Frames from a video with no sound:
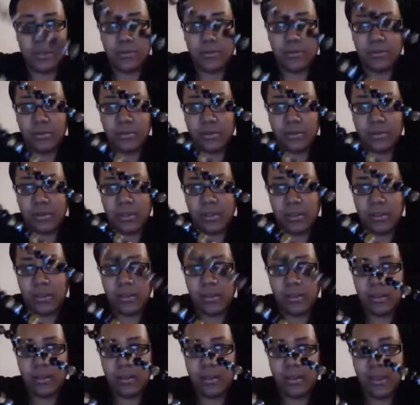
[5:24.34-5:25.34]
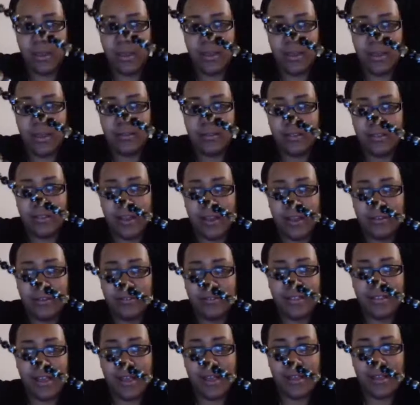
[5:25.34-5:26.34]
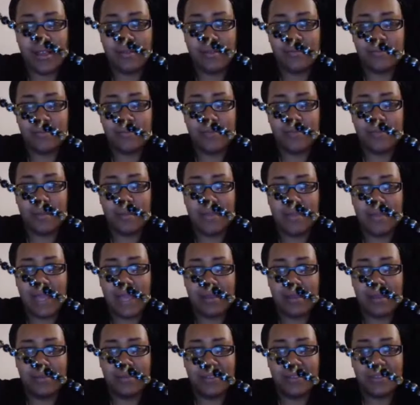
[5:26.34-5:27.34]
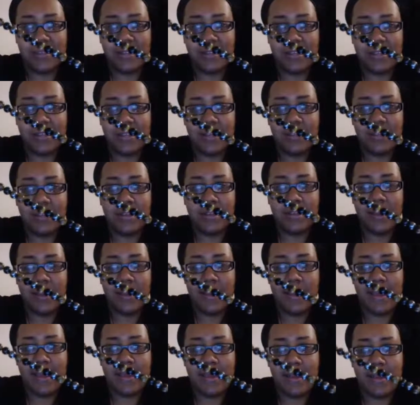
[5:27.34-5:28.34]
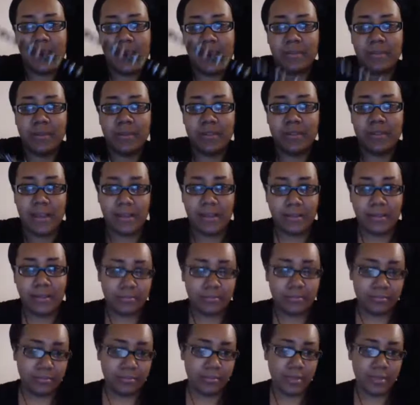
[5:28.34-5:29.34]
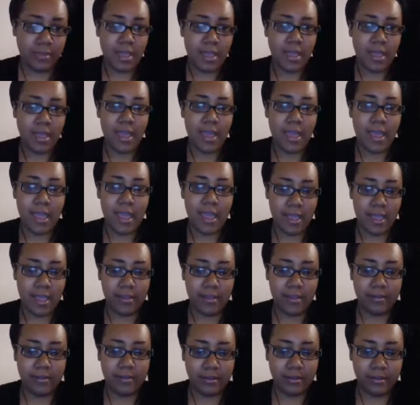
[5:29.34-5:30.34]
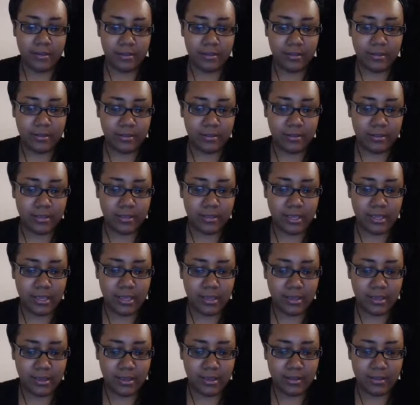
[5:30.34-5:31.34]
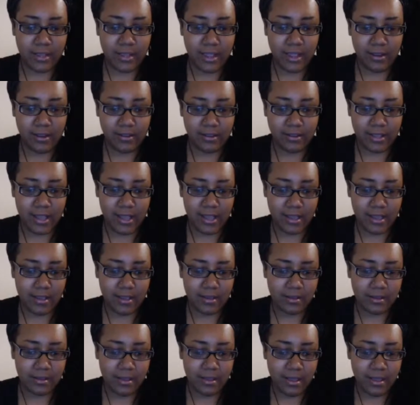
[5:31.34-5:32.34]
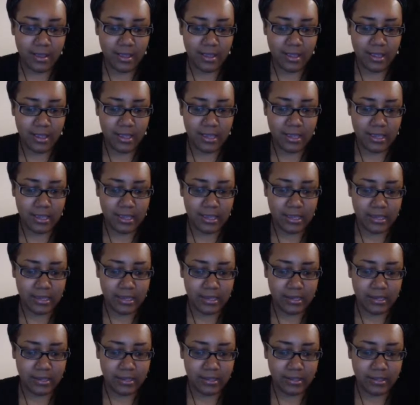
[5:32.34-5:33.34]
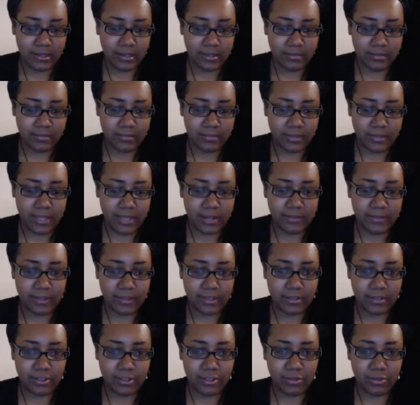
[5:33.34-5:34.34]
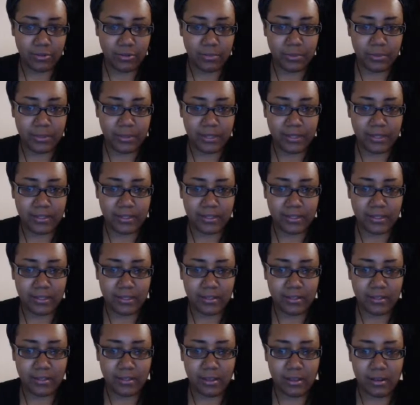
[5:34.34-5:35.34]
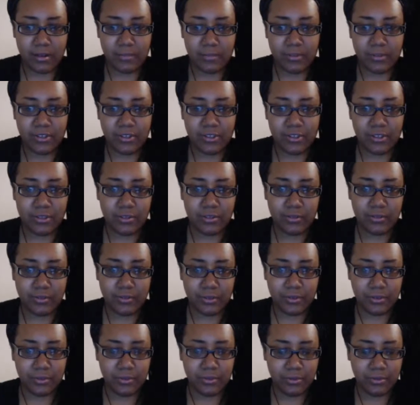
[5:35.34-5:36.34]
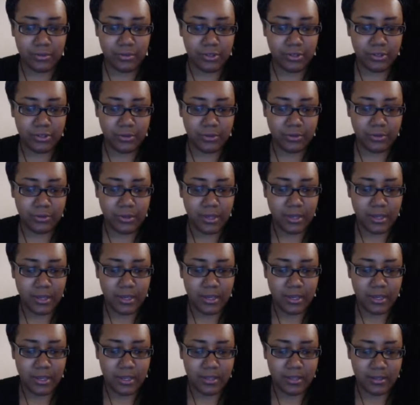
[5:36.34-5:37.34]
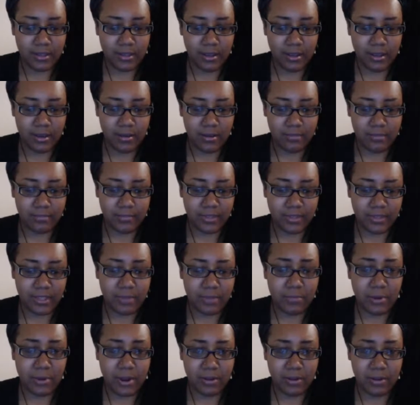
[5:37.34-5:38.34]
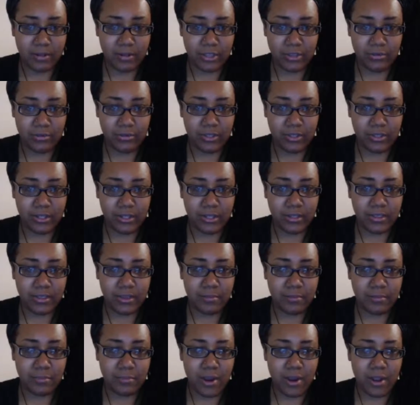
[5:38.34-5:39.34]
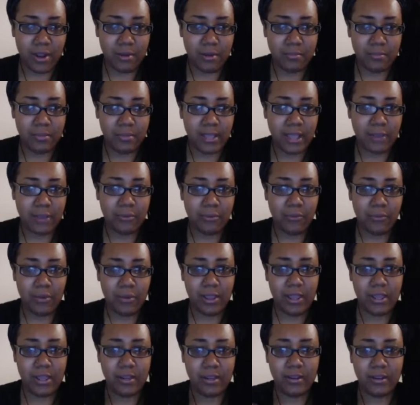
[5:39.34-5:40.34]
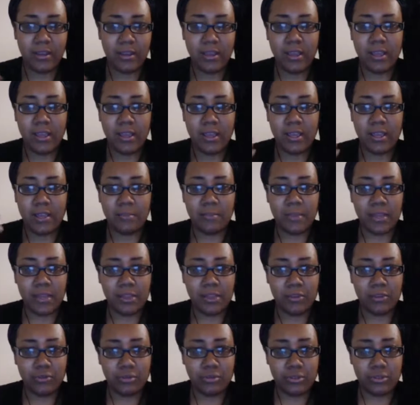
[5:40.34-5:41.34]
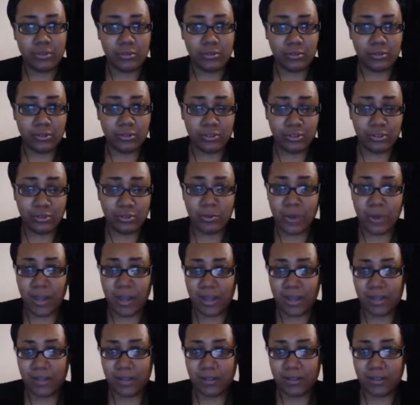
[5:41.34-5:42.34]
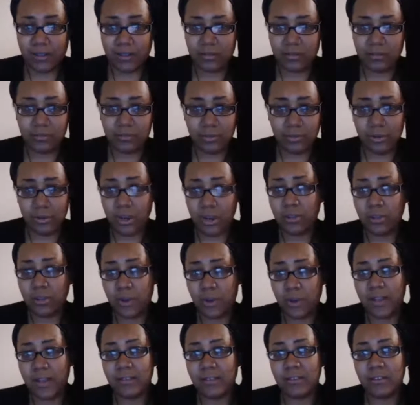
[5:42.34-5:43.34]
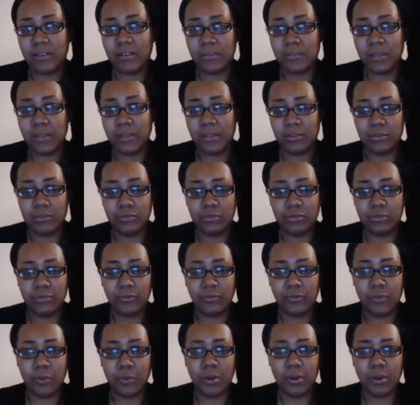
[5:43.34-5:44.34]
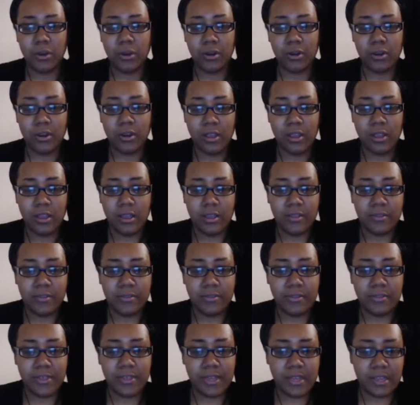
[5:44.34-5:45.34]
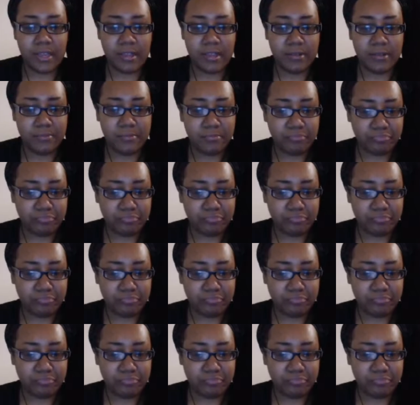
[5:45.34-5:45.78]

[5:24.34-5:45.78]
Get up close. It's tiger's eye, black obsidian, and hematite. And the tiger's eye is kind of like a solar plexus, but you can use it for the root too. It's got brown hues, and anything brown, black, red can be used crystal wise or color wise can be used for the